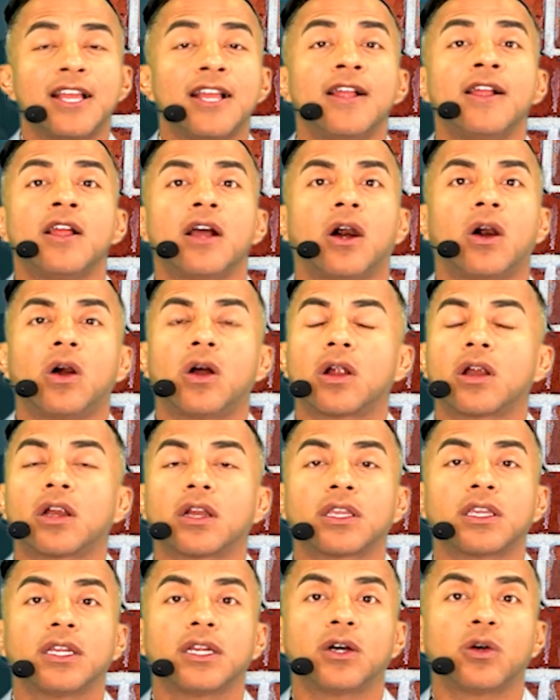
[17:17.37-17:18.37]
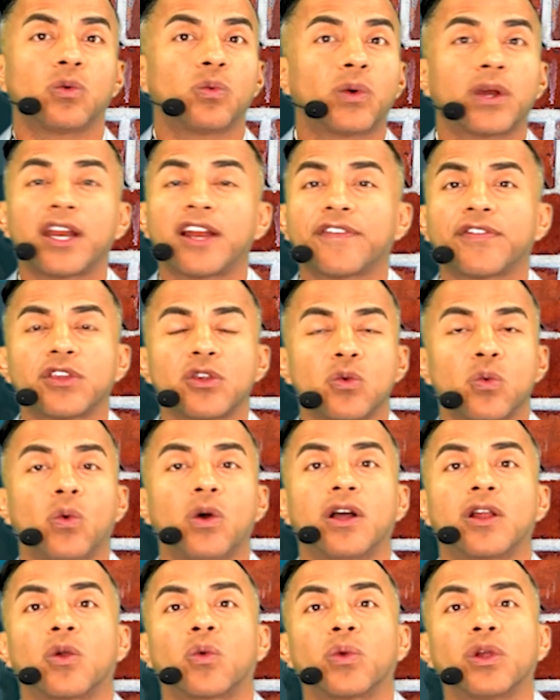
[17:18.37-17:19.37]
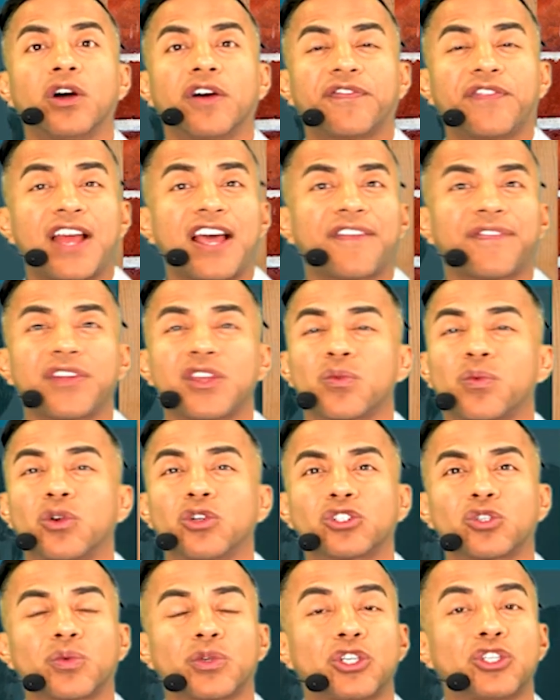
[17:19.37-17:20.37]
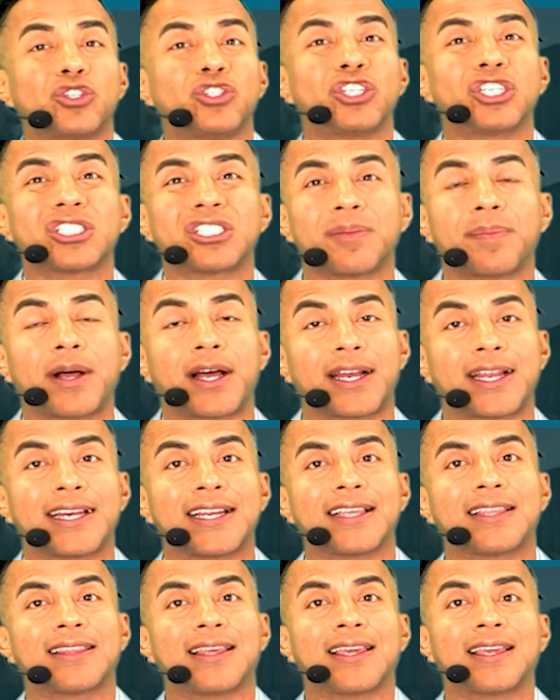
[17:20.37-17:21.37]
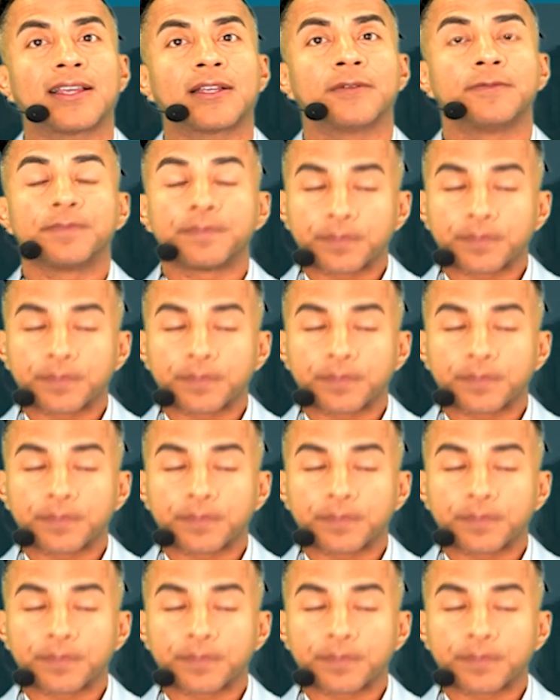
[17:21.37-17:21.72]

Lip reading: or whatever you want. A flat fee realtor would do just about anything